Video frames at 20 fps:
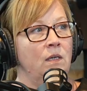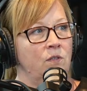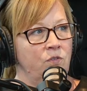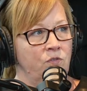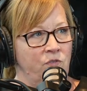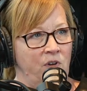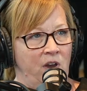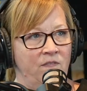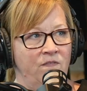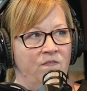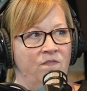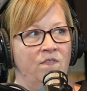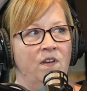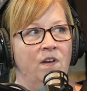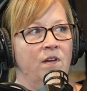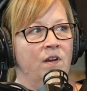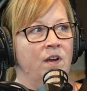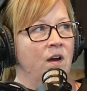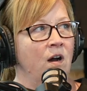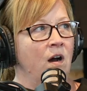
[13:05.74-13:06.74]
strive
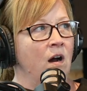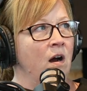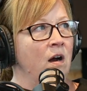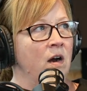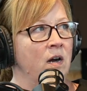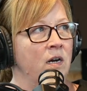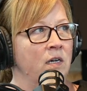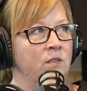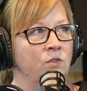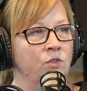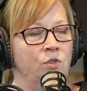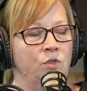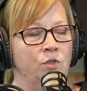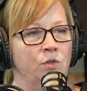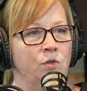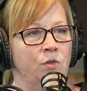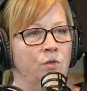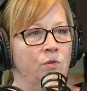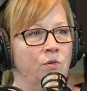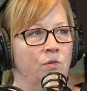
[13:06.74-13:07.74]
very hard
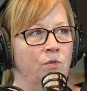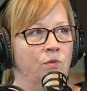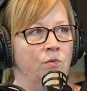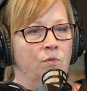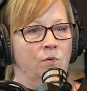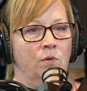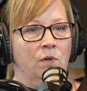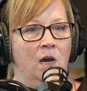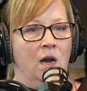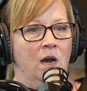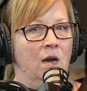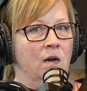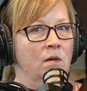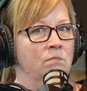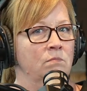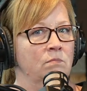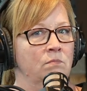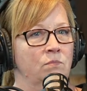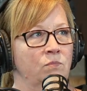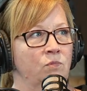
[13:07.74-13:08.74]
to
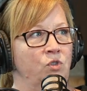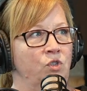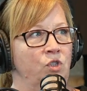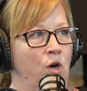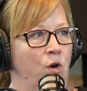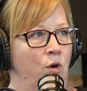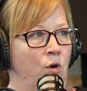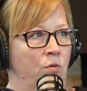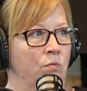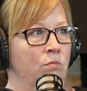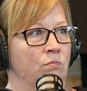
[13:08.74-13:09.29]
show.